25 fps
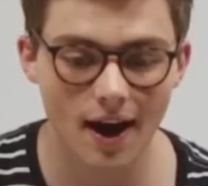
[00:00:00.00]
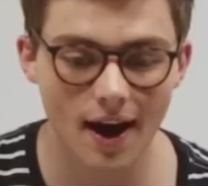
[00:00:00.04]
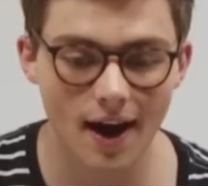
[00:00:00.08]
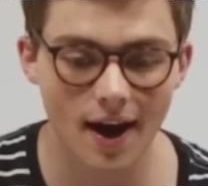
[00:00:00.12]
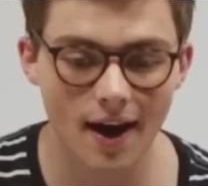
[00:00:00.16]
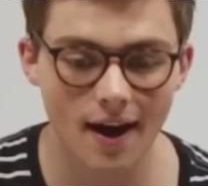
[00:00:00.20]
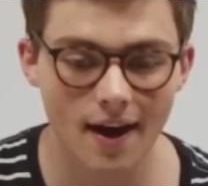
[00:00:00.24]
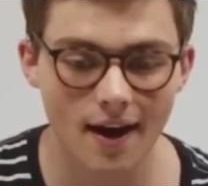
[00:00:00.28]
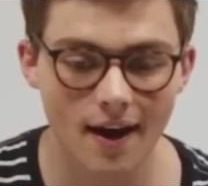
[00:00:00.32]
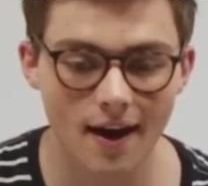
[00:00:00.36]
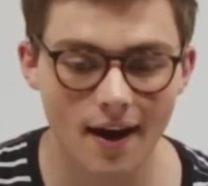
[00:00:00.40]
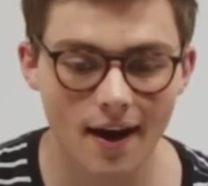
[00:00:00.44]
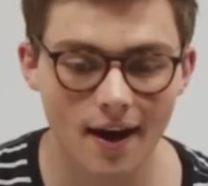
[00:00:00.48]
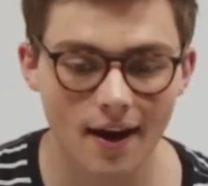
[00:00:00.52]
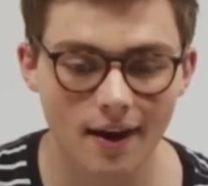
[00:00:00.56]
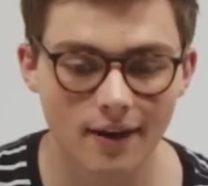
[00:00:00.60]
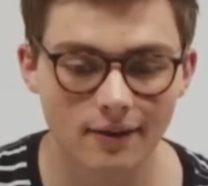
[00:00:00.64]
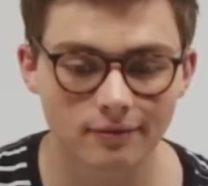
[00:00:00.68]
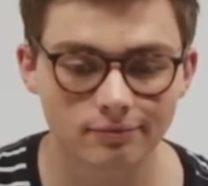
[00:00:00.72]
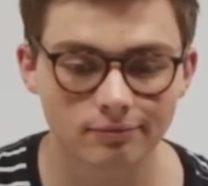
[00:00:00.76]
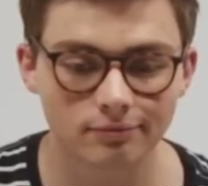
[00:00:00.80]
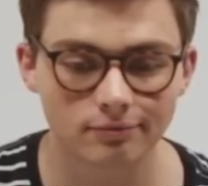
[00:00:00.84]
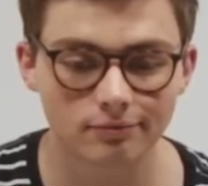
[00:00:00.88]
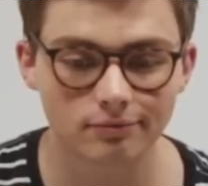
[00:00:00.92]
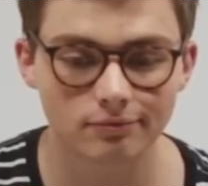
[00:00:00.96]

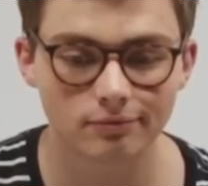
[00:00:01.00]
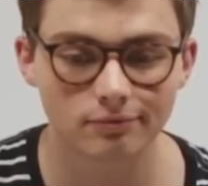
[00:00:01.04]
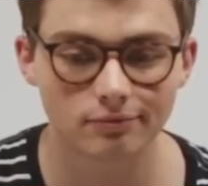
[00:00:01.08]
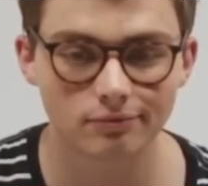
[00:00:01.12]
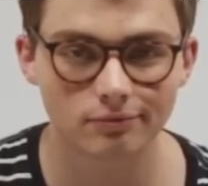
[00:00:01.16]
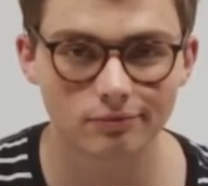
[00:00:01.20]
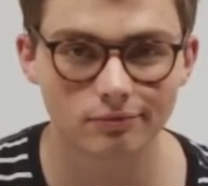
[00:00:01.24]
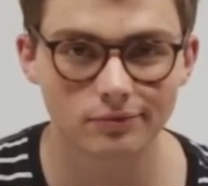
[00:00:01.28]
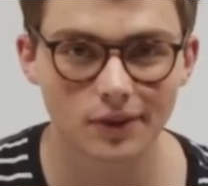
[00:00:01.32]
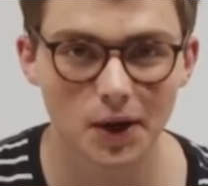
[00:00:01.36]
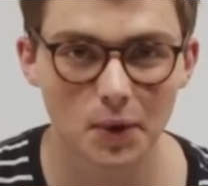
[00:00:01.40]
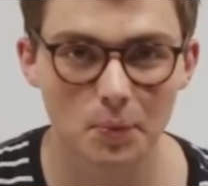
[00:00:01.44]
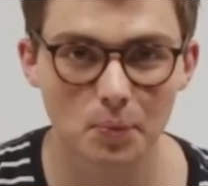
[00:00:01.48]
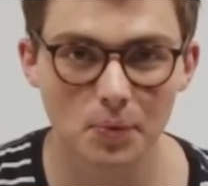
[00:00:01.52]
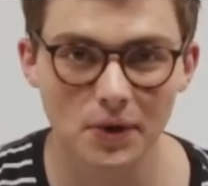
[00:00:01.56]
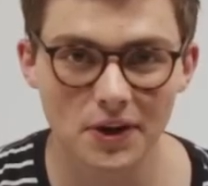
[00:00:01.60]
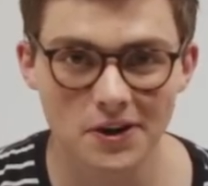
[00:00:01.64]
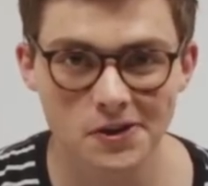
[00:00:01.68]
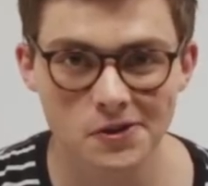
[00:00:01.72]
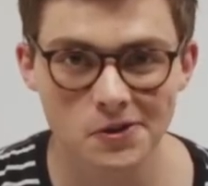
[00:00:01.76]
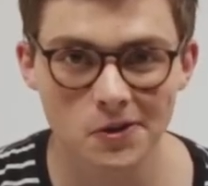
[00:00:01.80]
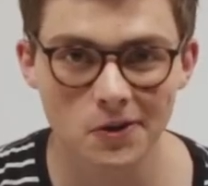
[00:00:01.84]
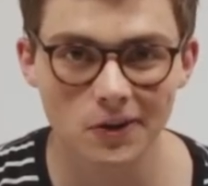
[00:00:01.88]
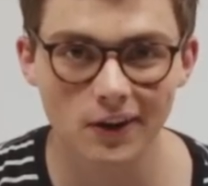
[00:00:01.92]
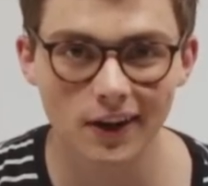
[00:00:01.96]
And I'm
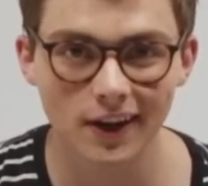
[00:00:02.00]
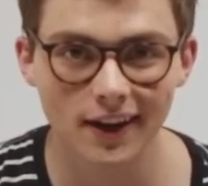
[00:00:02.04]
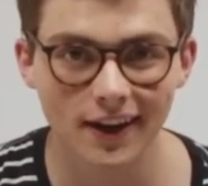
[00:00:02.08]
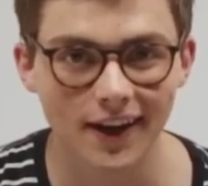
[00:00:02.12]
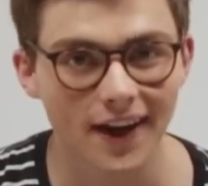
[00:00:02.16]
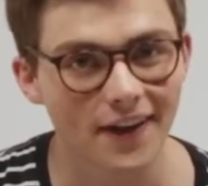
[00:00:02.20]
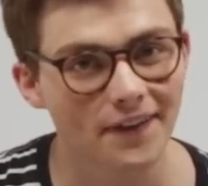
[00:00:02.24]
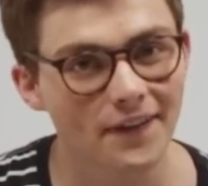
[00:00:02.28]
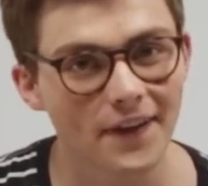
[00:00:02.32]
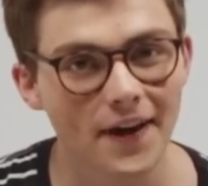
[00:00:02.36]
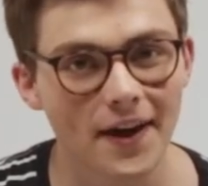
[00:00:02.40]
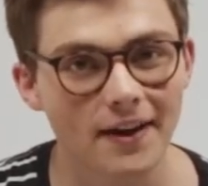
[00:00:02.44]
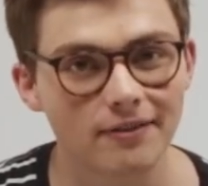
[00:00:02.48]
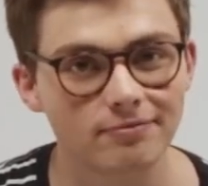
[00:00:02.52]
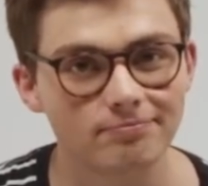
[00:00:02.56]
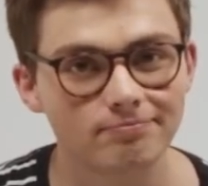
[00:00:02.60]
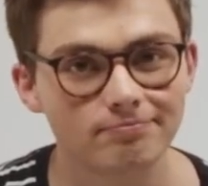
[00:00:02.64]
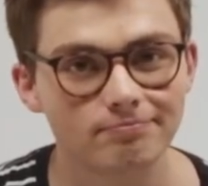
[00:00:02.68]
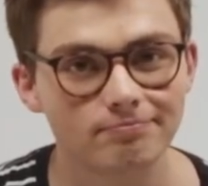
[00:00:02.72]
pretty sure you're gonna get there.